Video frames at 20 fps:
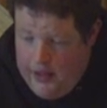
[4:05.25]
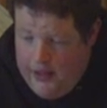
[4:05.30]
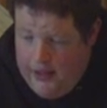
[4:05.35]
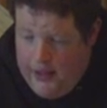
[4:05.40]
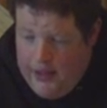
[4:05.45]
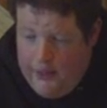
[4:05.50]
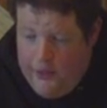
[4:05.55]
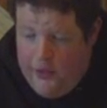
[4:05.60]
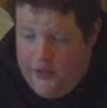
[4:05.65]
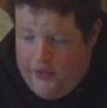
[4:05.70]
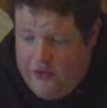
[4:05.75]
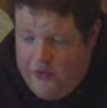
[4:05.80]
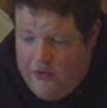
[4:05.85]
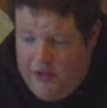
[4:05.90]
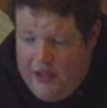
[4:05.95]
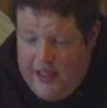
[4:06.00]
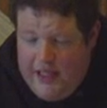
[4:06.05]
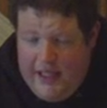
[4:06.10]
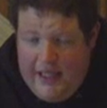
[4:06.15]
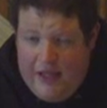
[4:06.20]
I wasn't
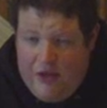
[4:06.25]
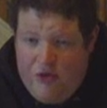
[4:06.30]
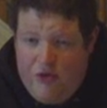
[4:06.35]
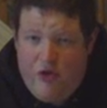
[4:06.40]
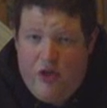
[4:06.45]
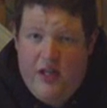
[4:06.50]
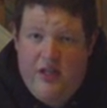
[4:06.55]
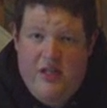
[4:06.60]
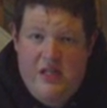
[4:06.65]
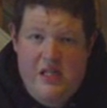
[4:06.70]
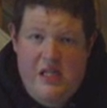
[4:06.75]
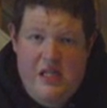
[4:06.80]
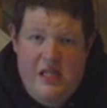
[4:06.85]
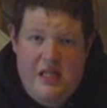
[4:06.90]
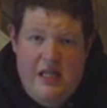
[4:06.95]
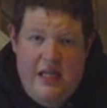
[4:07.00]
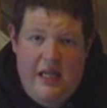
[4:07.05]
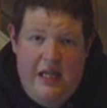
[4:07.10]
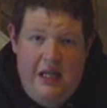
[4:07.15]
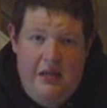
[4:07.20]
really
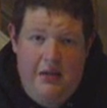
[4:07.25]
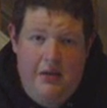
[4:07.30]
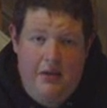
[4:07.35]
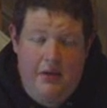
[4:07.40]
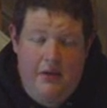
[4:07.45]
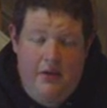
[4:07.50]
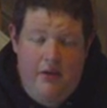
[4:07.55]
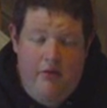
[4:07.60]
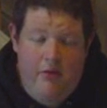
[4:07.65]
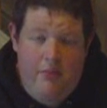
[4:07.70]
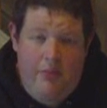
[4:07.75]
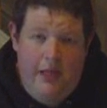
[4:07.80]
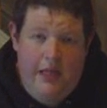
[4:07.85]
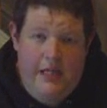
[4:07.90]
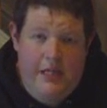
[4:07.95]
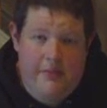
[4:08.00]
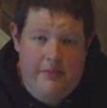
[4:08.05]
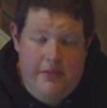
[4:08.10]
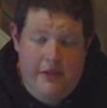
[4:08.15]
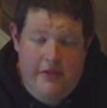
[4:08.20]
interested in the
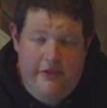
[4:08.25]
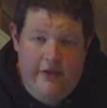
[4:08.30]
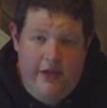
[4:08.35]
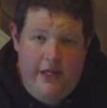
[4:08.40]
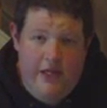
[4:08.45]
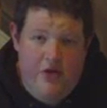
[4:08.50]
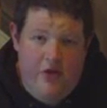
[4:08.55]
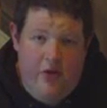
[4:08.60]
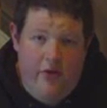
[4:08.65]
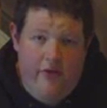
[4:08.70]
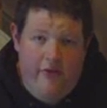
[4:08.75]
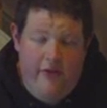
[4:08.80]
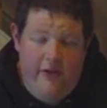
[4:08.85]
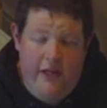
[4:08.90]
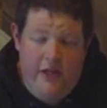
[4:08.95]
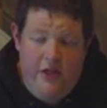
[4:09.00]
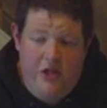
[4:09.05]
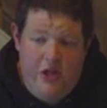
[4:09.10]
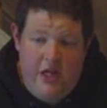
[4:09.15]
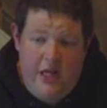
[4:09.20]
replacement to fight John
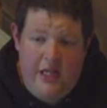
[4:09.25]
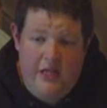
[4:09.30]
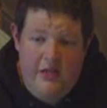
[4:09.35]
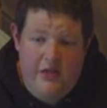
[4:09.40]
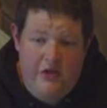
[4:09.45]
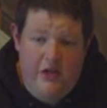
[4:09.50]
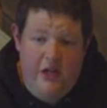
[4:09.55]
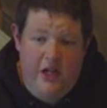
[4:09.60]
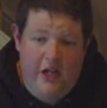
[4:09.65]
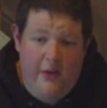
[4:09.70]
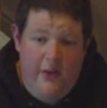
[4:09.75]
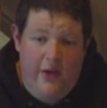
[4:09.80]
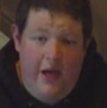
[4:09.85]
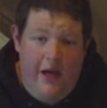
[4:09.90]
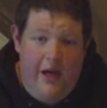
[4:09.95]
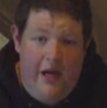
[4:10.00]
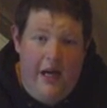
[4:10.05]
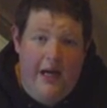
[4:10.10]
Fitch, and you know,